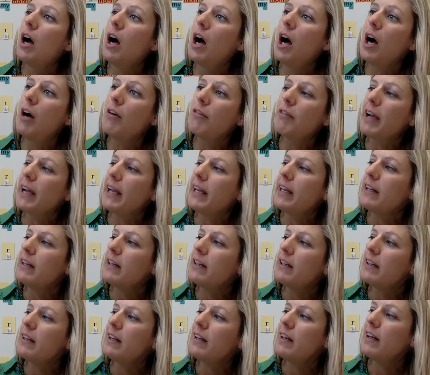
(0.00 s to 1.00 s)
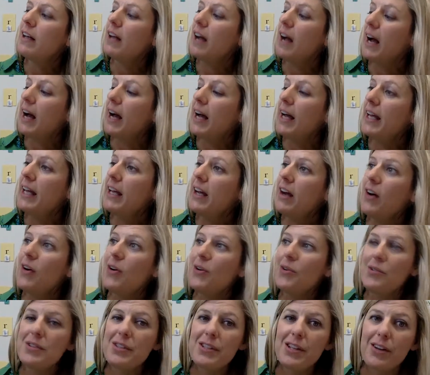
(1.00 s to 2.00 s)
All right, I
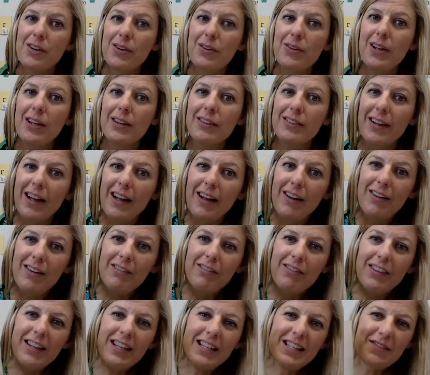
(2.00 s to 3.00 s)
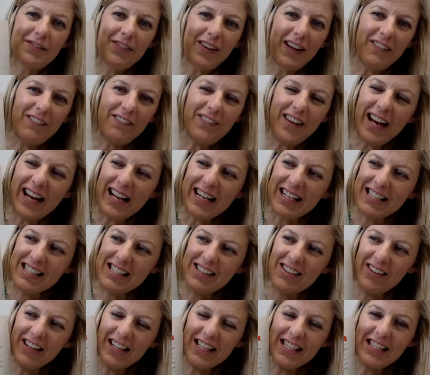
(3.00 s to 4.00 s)
also love these fun facts.
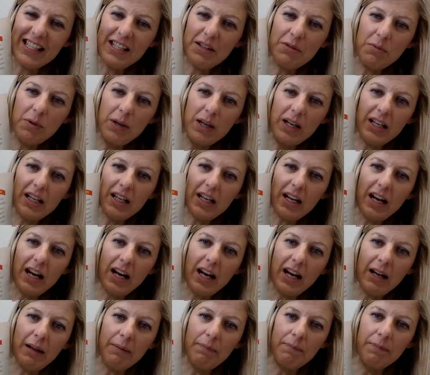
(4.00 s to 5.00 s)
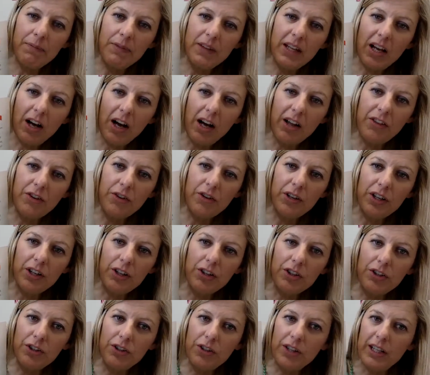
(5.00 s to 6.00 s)
So let's see what the author
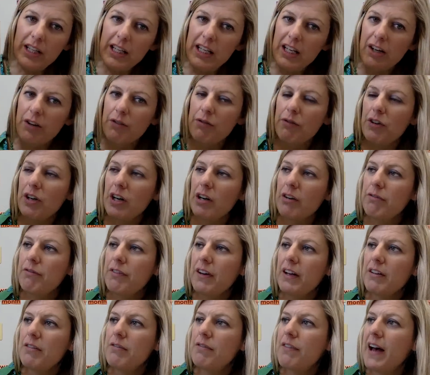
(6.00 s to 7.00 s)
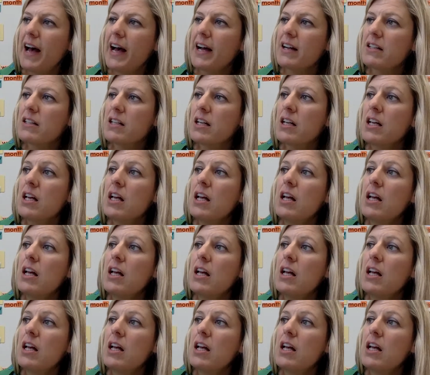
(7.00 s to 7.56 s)
included here for a fun fact.